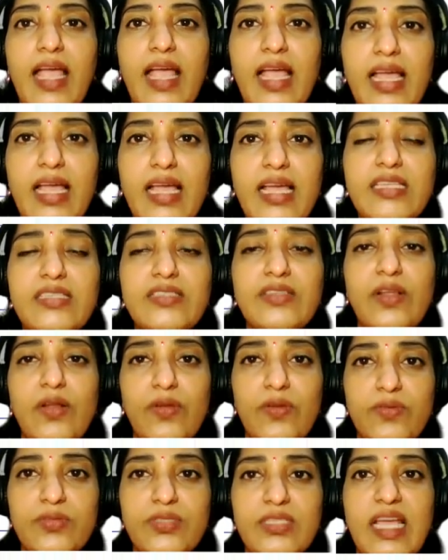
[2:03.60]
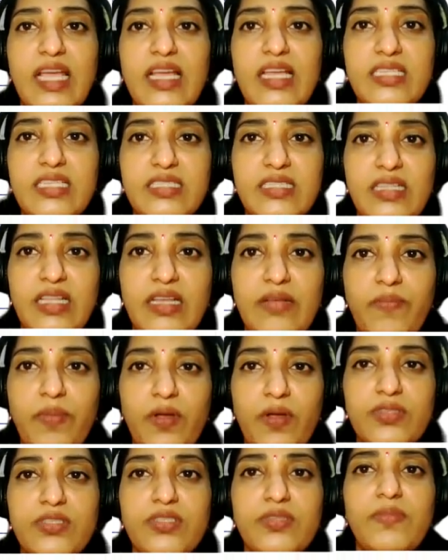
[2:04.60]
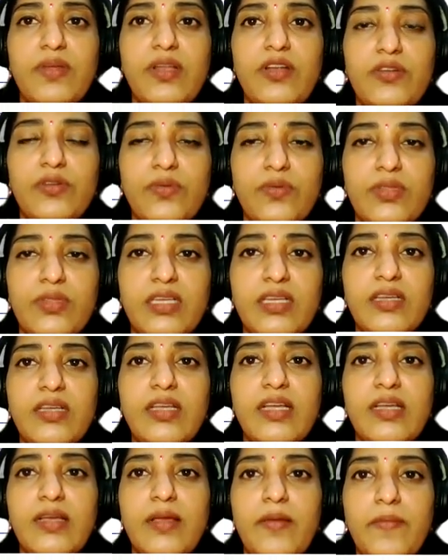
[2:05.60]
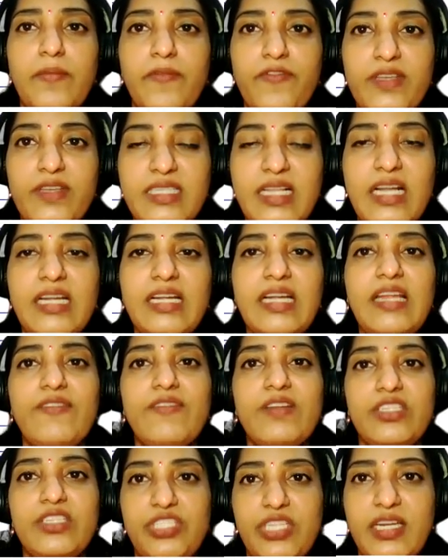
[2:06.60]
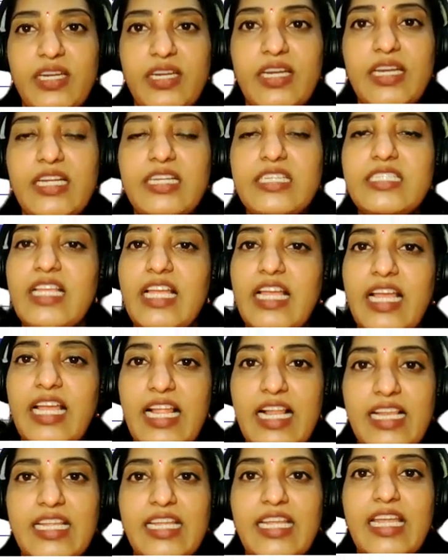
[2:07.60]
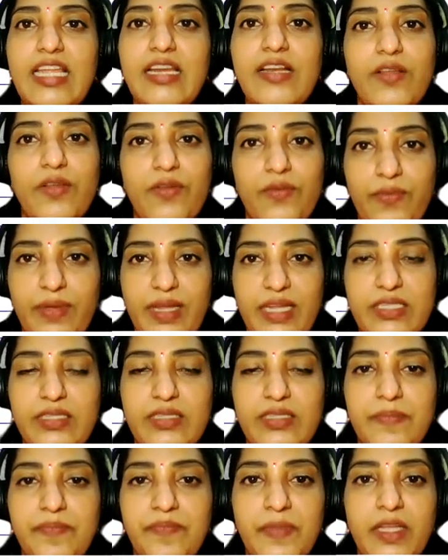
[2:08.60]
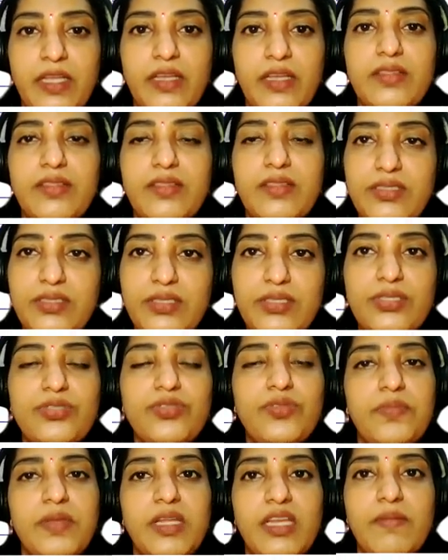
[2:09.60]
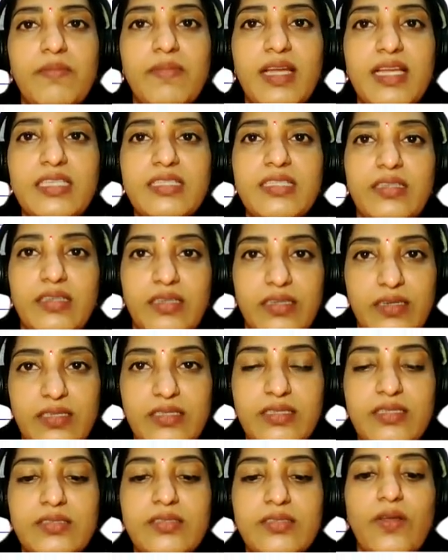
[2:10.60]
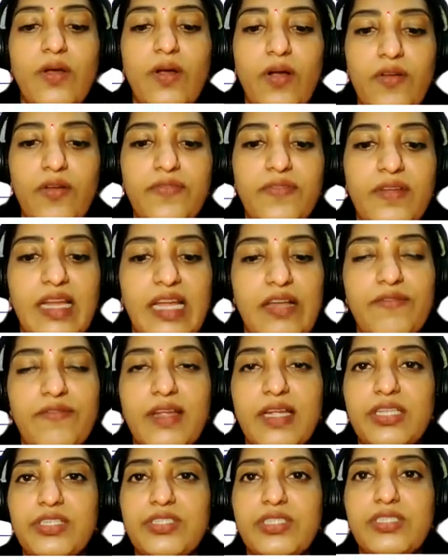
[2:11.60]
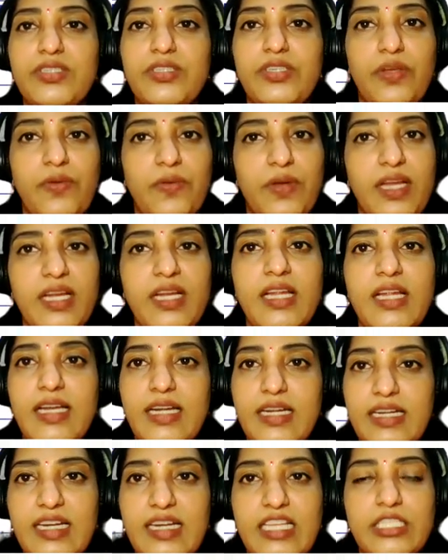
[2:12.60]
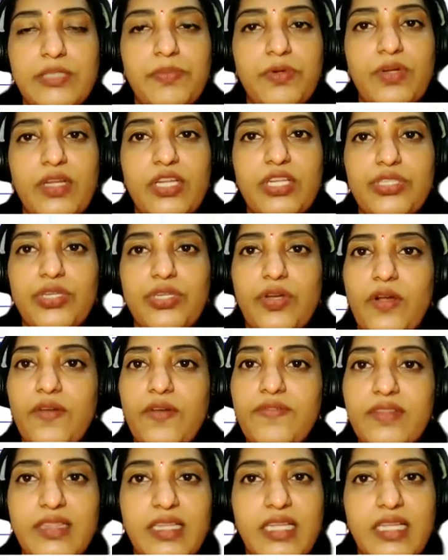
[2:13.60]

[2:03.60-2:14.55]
as close as possible to the facility which generates healthcare waste. This is to minimize risks of infection during transportation of